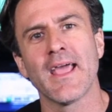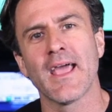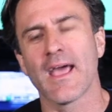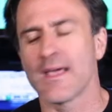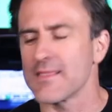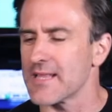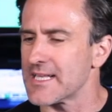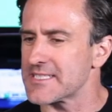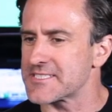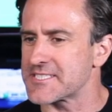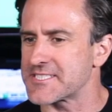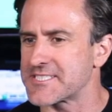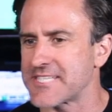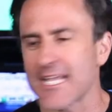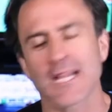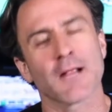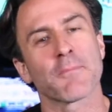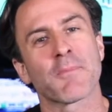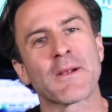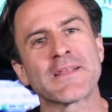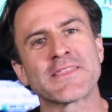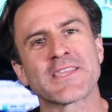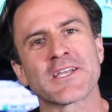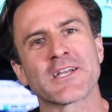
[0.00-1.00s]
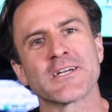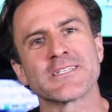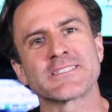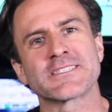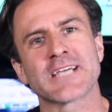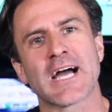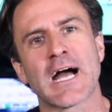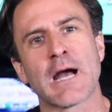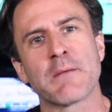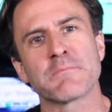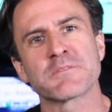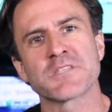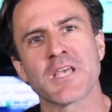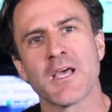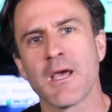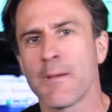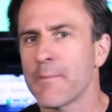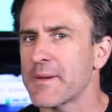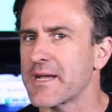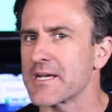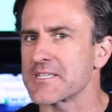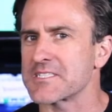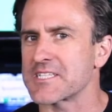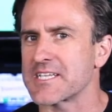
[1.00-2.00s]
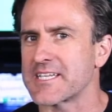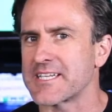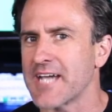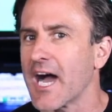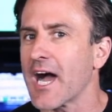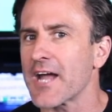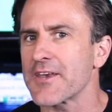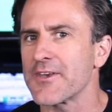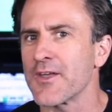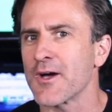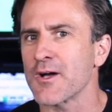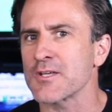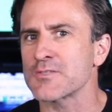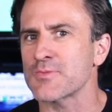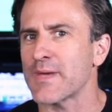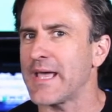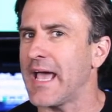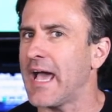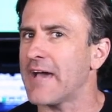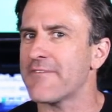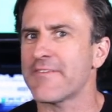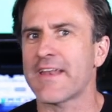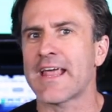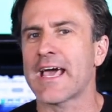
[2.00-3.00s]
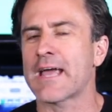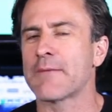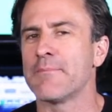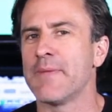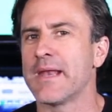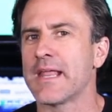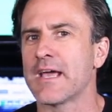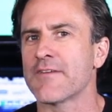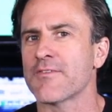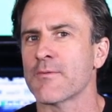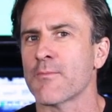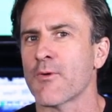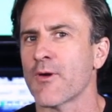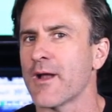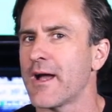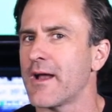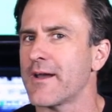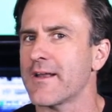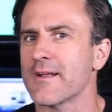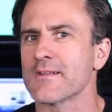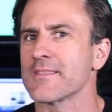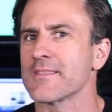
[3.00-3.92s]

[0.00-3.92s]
and let's celebrate the good times because God knows we haven't had many of them around here